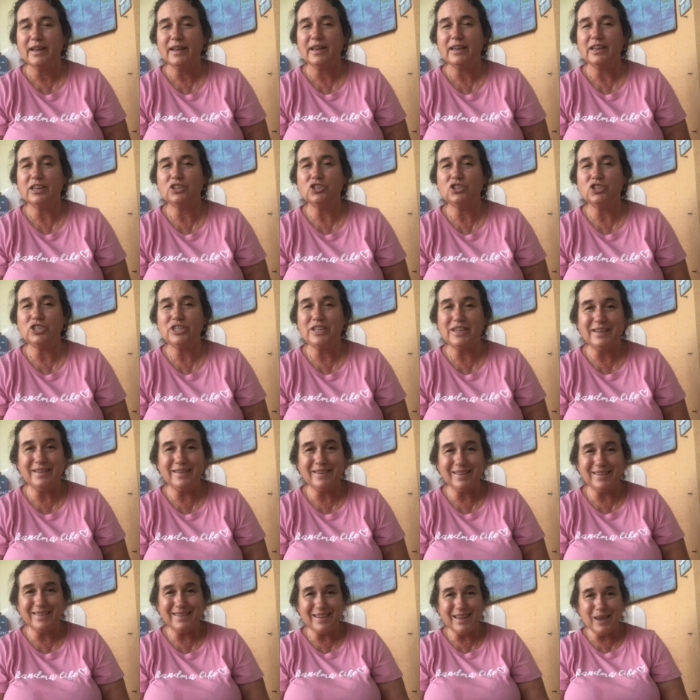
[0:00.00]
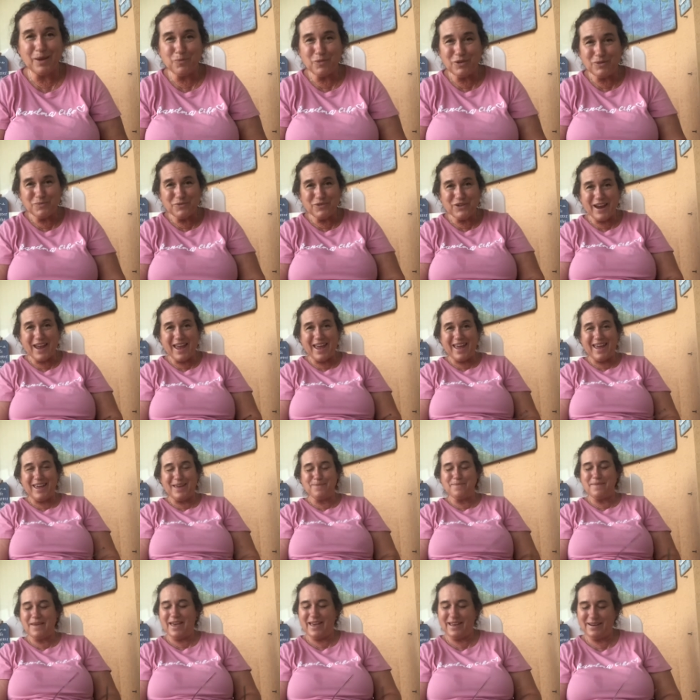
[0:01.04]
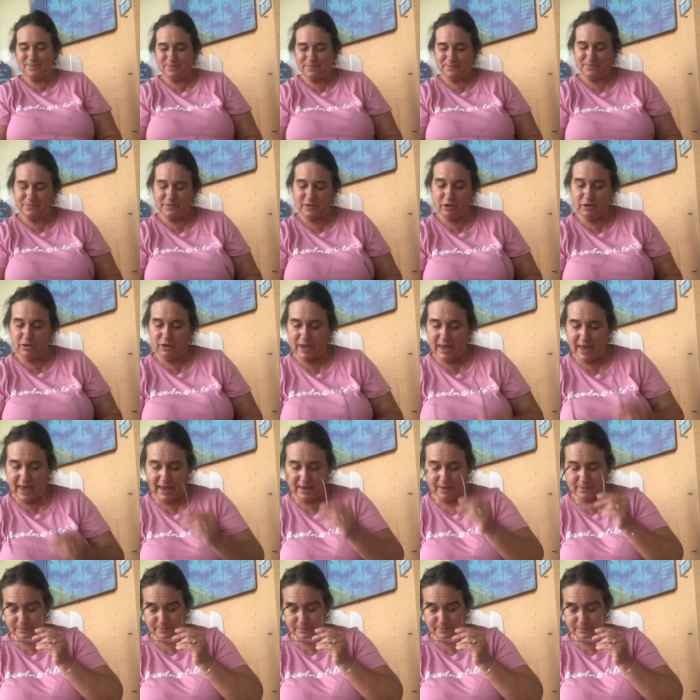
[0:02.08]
In Jesus' name we pray. Amen. Okay.